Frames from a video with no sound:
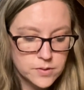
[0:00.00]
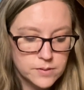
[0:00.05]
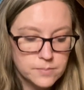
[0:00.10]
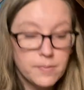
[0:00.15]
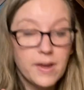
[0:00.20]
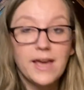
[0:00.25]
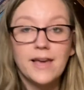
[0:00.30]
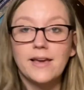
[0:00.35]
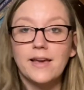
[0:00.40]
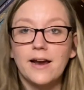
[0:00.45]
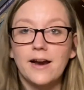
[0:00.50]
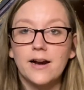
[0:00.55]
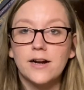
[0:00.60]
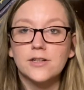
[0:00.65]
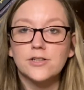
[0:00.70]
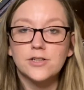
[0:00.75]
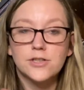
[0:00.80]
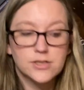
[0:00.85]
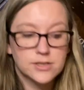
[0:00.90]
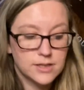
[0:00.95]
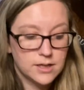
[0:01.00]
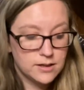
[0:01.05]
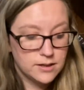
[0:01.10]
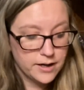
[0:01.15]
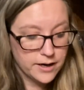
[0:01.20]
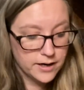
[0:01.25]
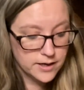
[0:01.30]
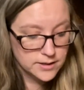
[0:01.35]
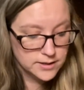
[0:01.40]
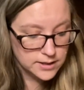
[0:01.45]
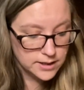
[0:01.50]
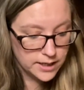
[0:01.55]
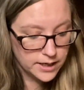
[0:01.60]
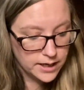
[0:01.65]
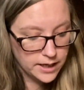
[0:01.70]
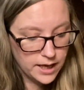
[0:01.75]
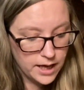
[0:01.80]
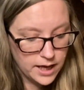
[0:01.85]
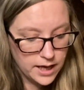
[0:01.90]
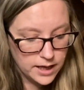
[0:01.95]
main characters, Claire and
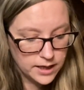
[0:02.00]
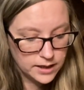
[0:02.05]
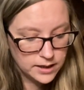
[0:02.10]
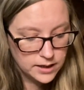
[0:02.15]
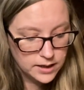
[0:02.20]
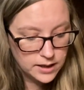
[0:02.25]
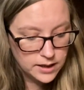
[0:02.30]
Lydia.